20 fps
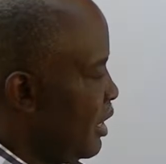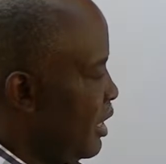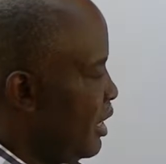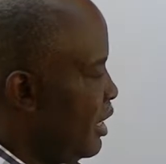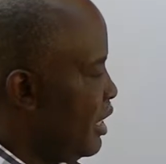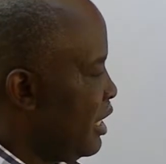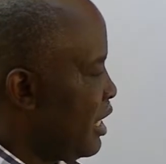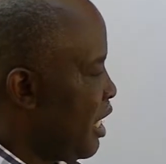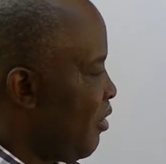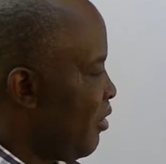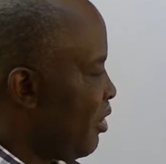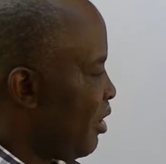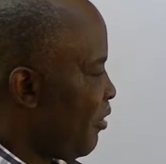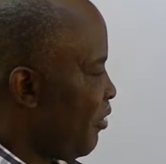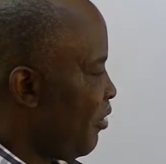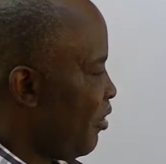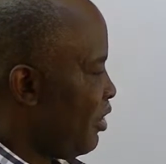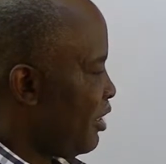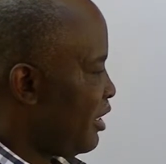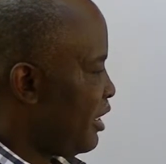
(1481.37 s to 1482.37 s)
These are weak
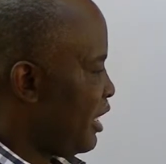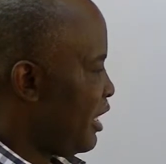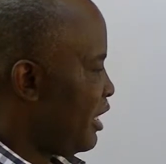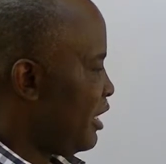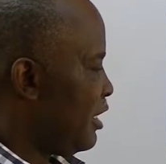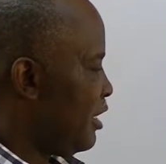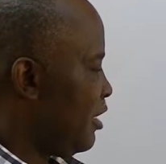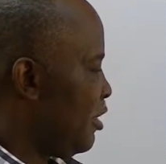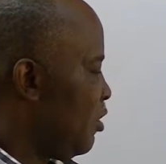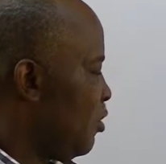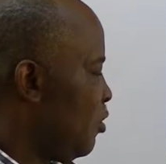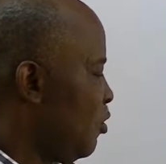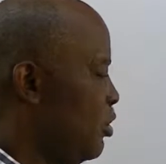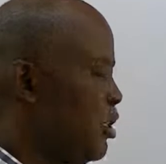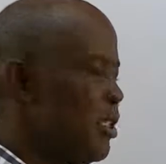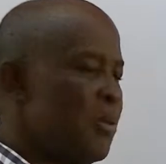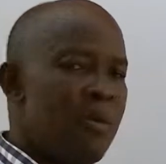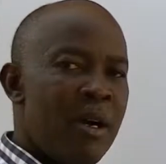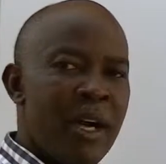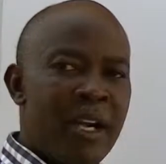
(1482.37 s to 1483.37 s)
forces
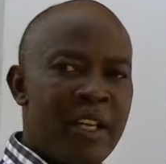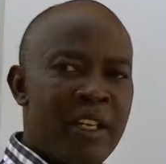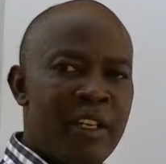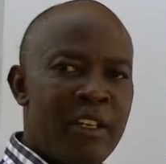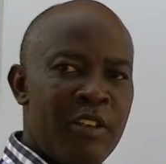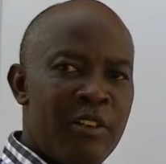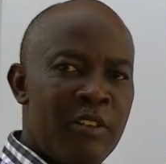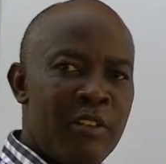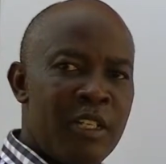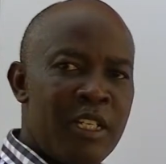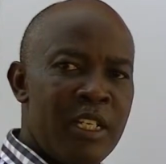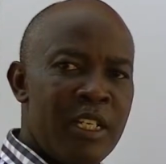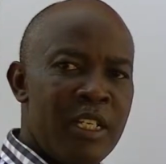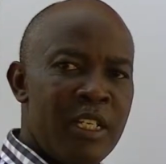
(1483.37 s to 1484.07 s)
whose magnitude